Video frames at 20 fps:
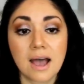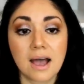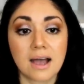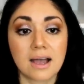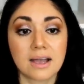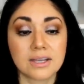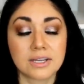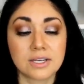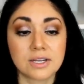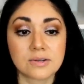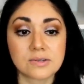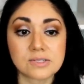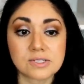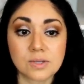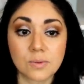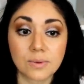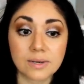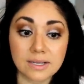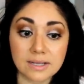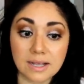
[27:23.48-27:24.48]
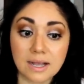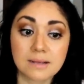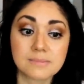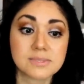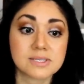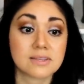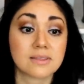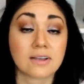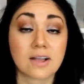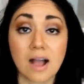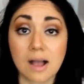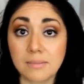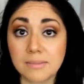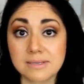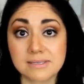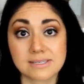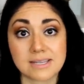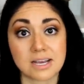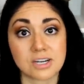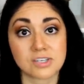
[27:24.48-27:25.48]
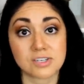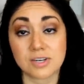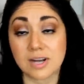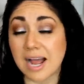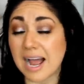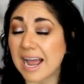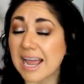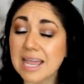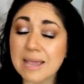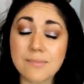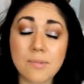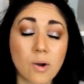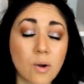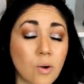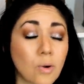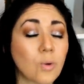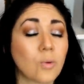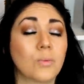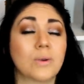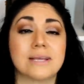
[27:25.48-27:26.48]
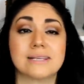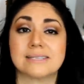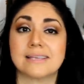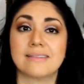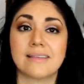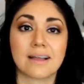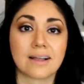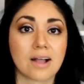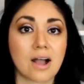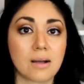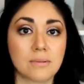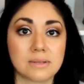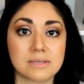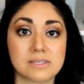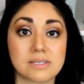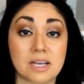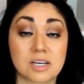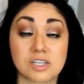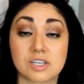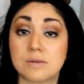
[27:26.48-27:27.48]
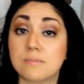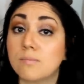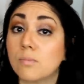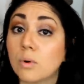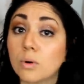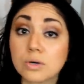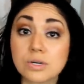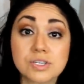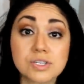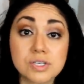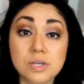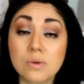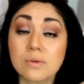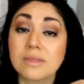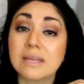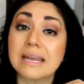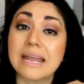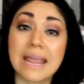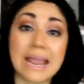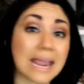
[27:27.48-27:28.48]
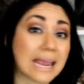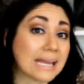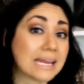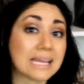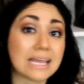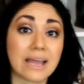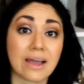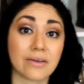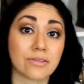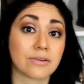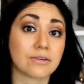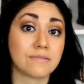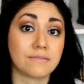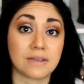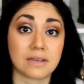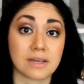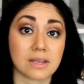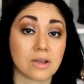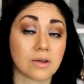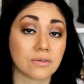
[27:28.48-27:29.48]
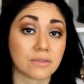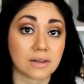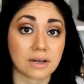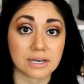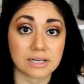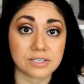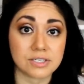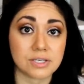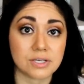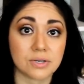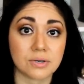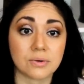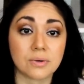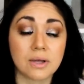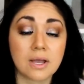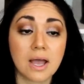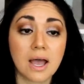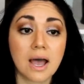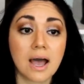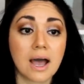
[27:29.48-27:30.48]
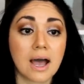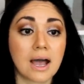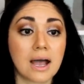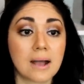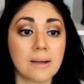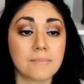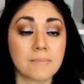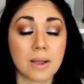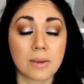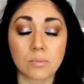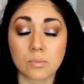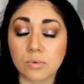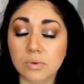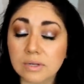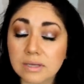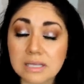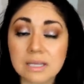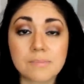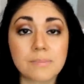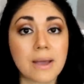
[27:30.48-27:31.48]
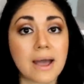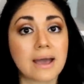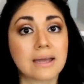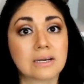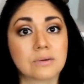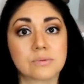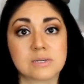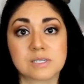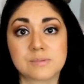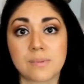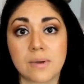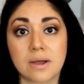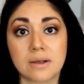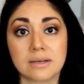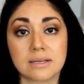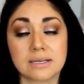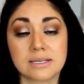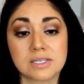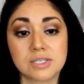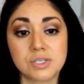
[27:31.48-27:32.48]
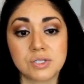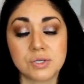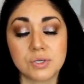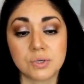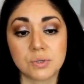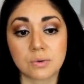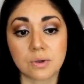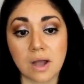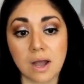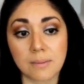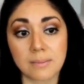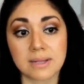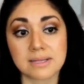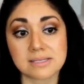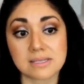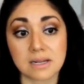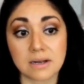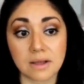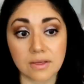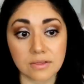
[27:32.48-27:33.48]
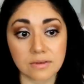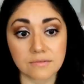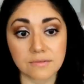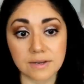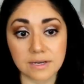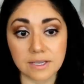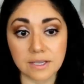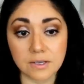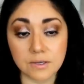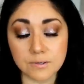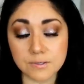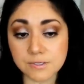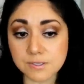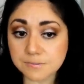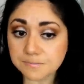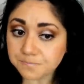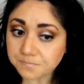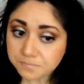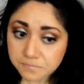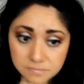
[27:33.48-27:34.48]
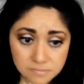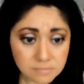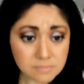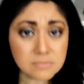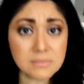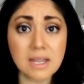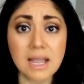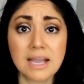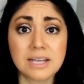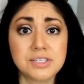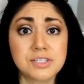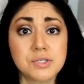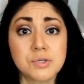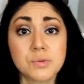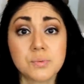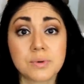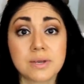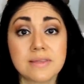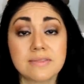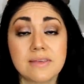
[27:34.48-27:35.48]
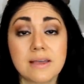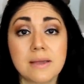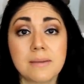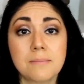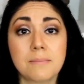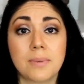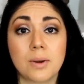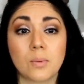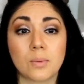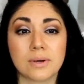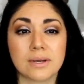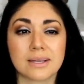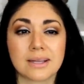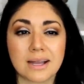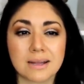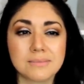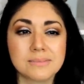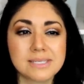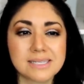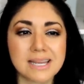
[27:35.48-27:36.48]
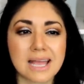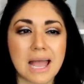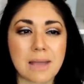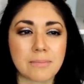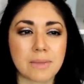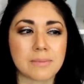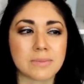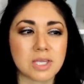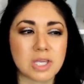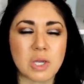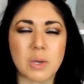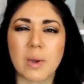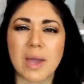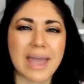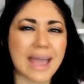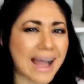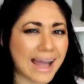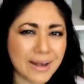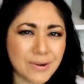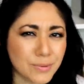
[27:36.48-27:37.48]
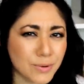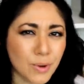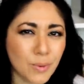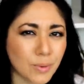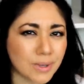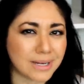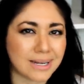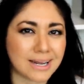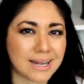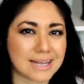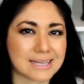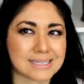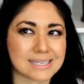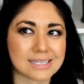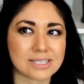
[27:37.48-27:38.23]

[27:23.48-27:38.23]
Uh, you know, so when it comes to the comment section, I am always in that comment section more so than any other video that I do. Um, I'm really bad at responding to comments on other videos. I do read them, but when it comes to MMQA, I don't know what it is.